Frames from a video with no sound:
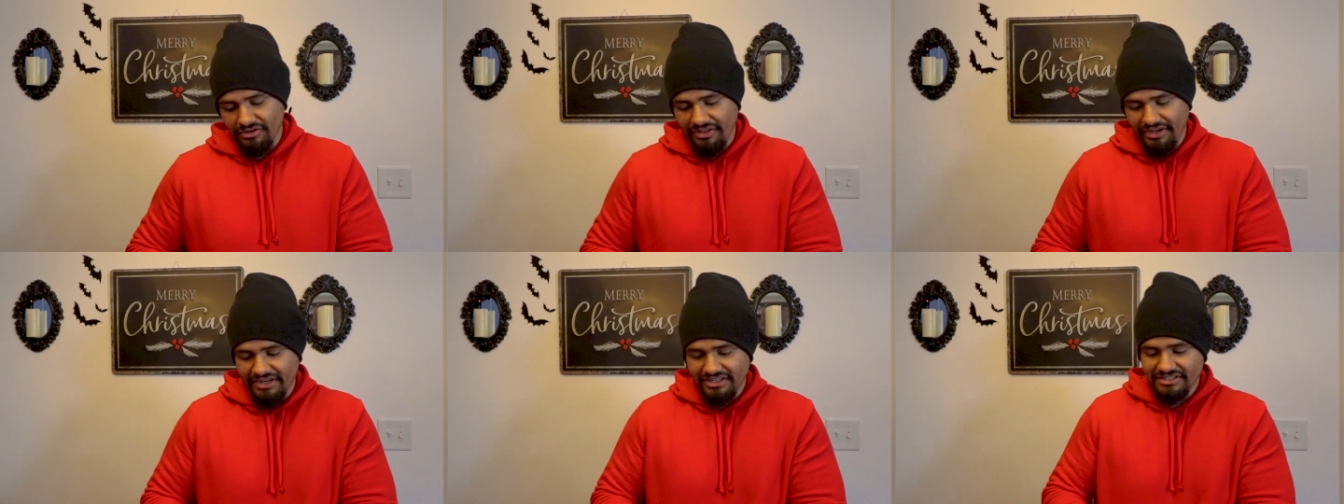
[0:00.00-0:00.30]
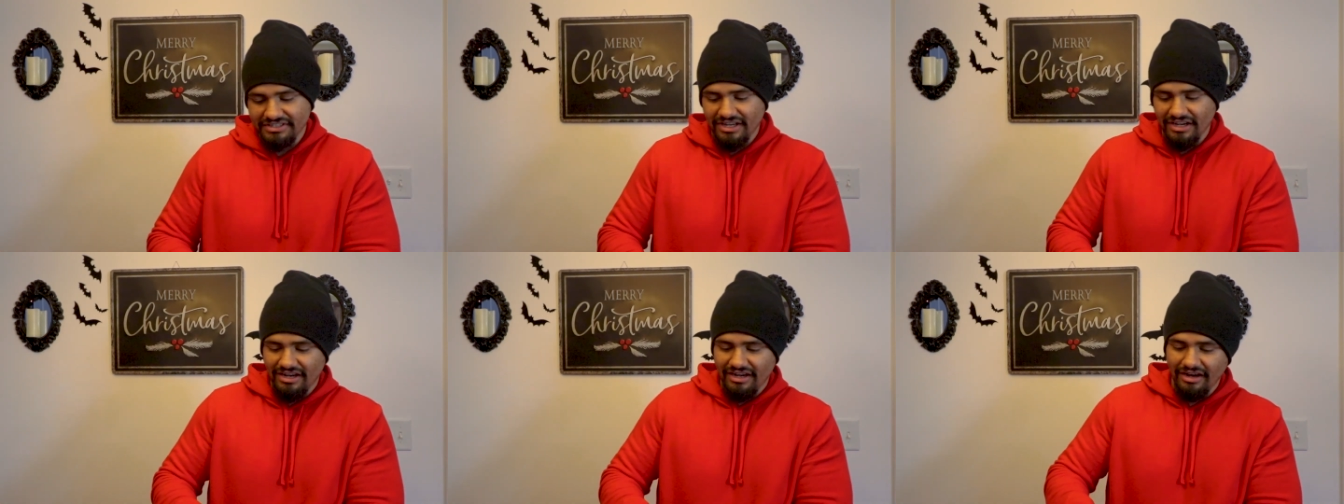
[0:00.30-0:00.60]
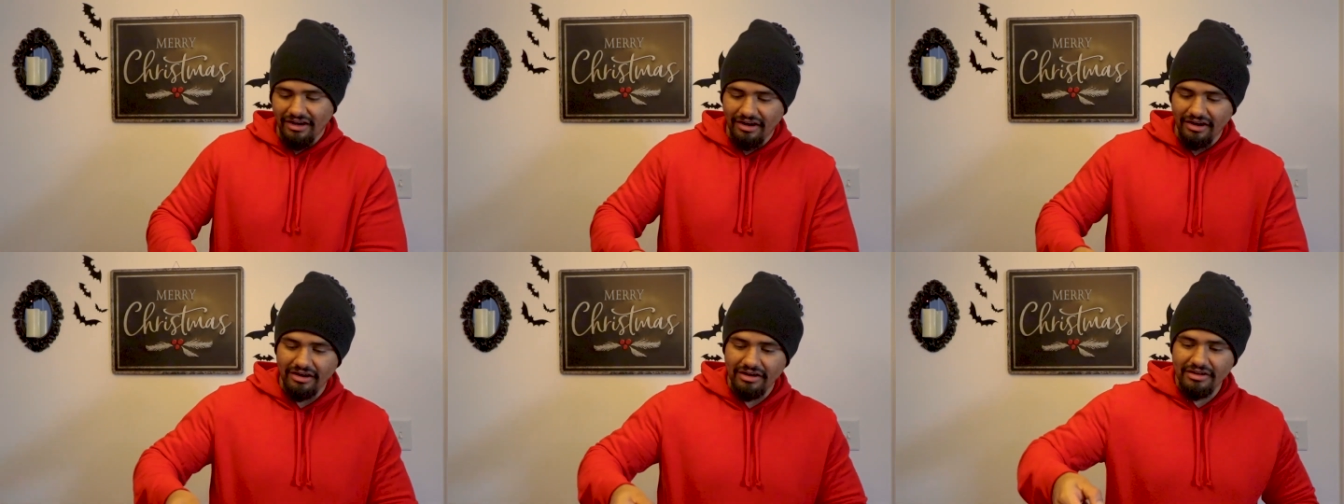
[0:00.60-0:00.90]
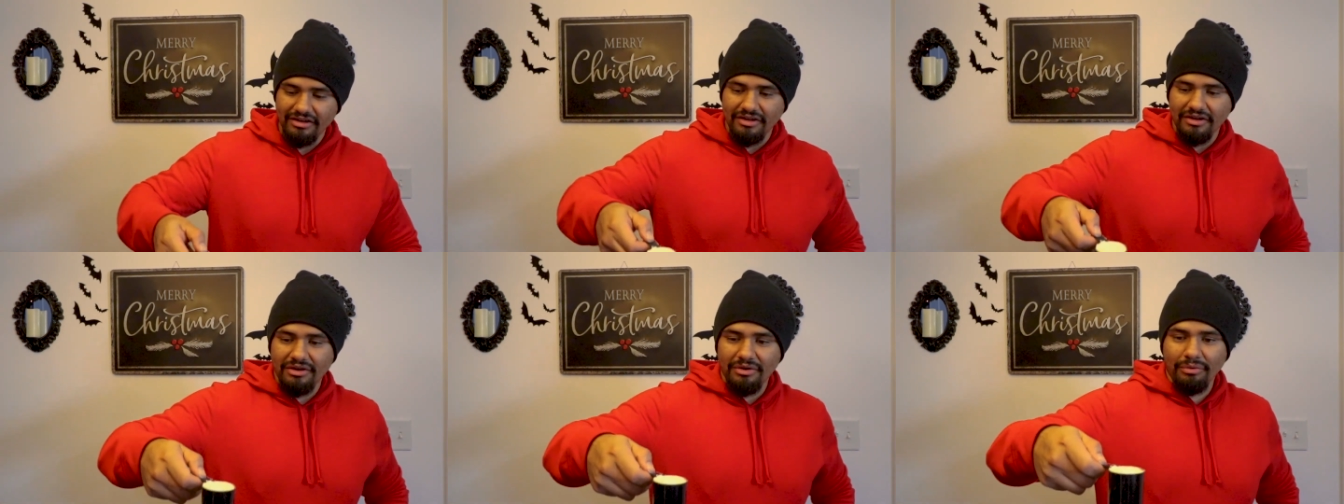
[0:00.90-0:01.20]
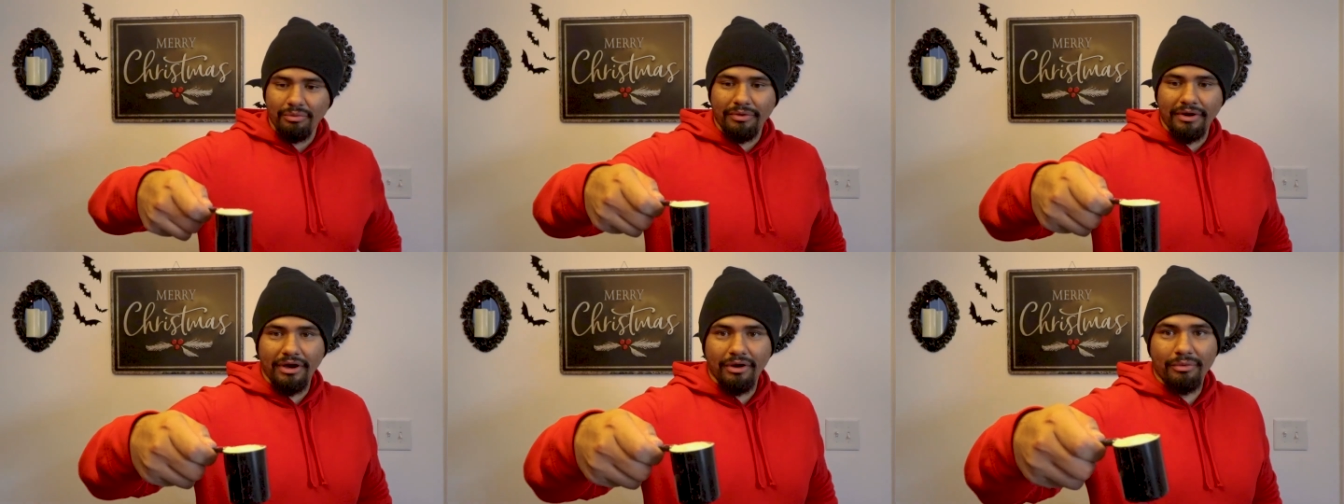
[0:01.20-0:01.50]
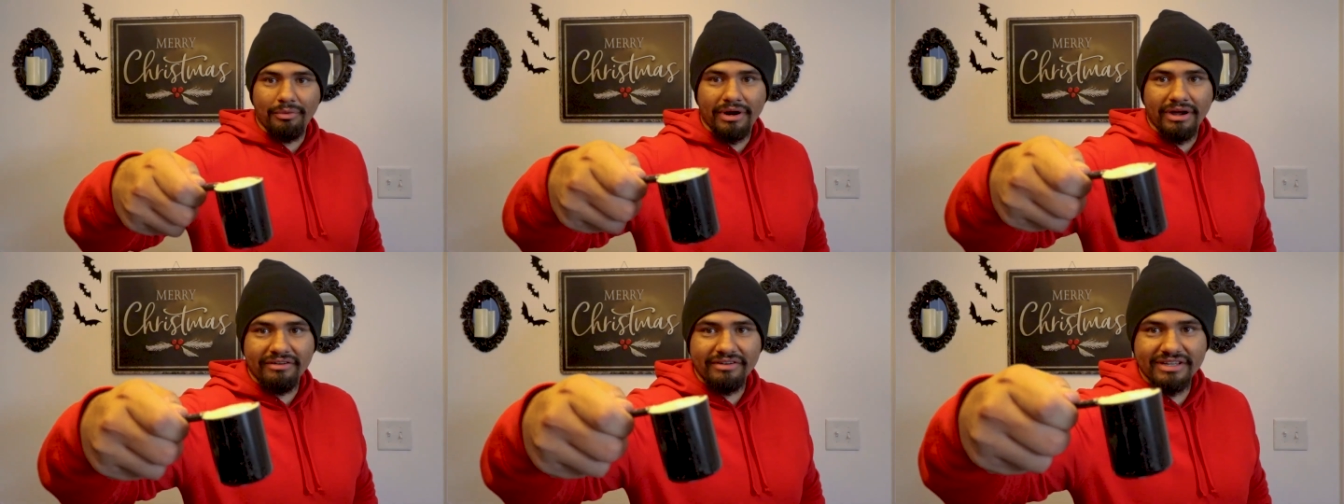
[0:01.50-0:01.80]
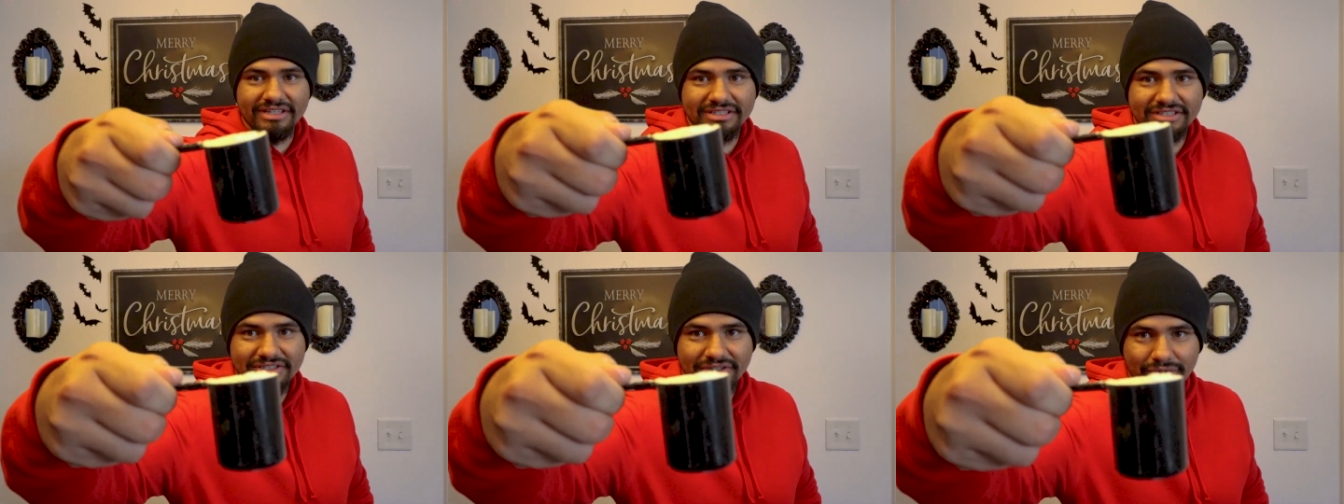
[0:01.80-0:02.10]
there's a
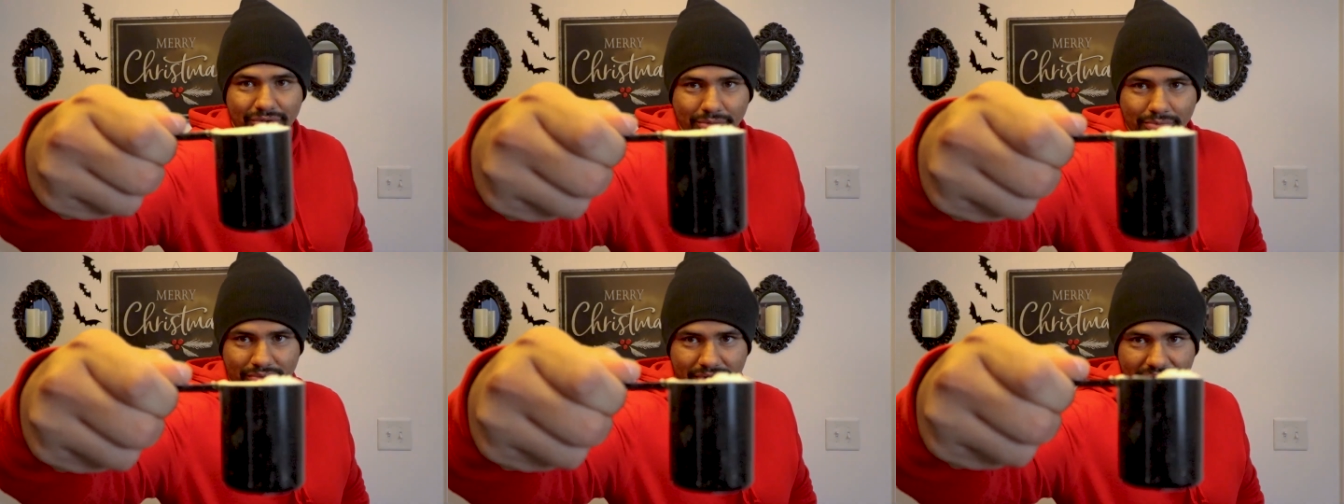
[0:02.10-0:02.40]
well-rounded scoop